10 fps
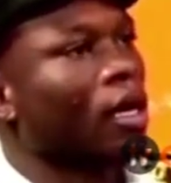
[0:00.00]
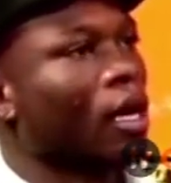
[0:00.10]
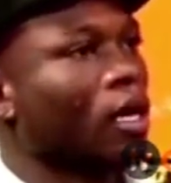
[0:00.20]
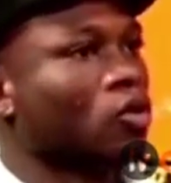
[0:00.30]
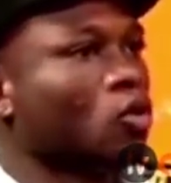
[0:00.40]

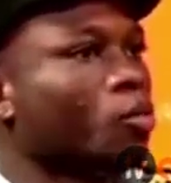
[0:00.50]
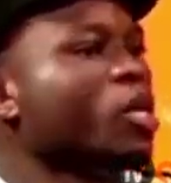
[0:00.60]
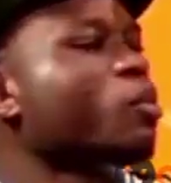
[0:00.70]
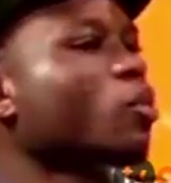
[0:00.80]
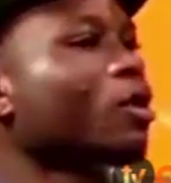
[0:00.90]
And so
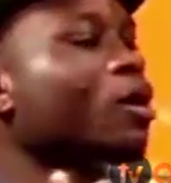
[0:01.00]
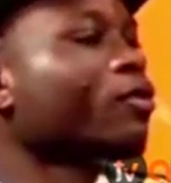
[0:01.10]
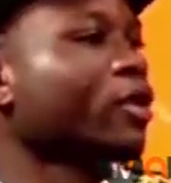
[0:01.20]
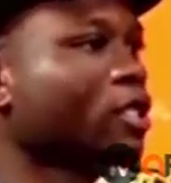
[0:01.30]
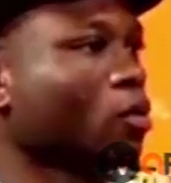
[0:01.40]
people love
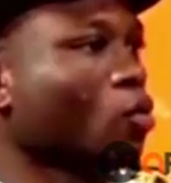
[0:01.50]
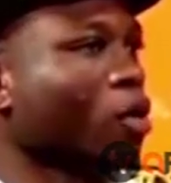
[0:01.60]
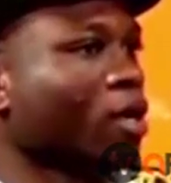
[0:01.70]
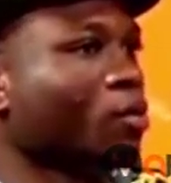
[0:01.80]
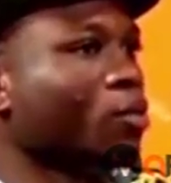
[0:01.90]
it
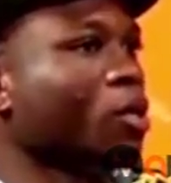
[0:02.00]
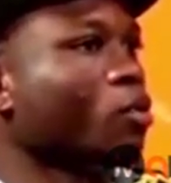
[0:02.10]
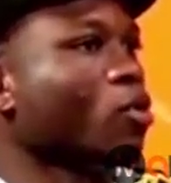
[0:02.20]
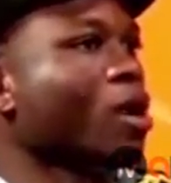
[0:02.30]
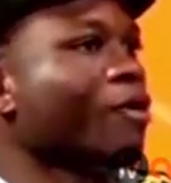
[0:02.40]
when
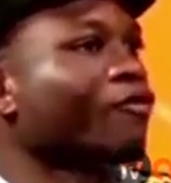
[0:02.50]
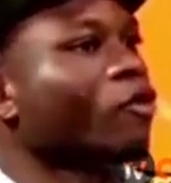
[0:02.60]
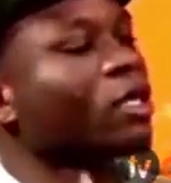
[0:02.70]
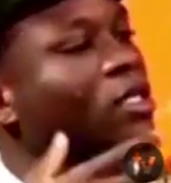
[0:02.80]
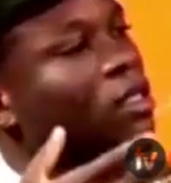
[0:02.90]
people are
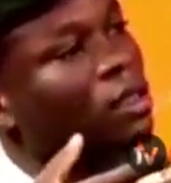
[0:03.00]
voicing